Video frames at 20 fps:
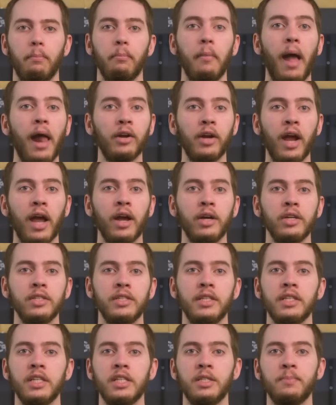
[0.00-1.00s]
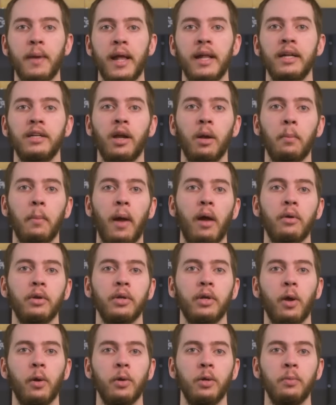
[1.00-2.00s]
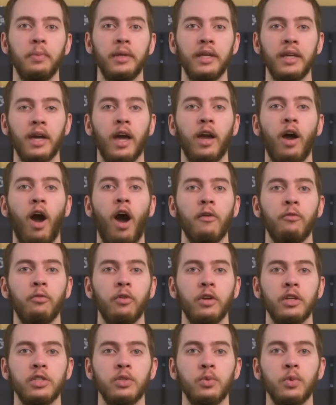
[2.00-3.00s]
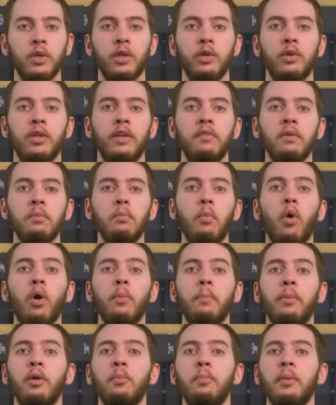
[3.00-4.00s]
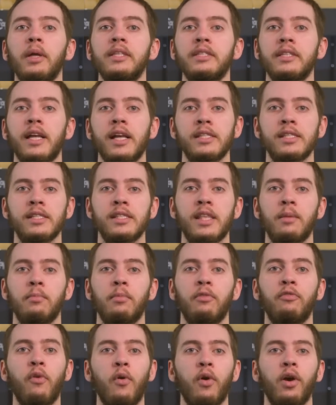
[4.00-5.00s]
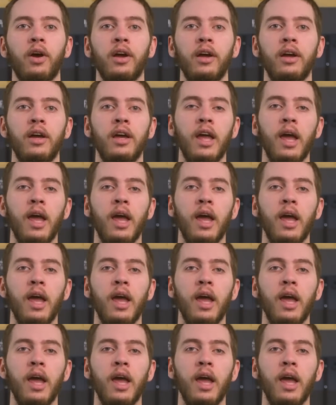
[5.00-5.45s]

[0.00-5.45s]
MatterHackers has expanded our powder-coated PEI offerings to include even more build plate sizes than before.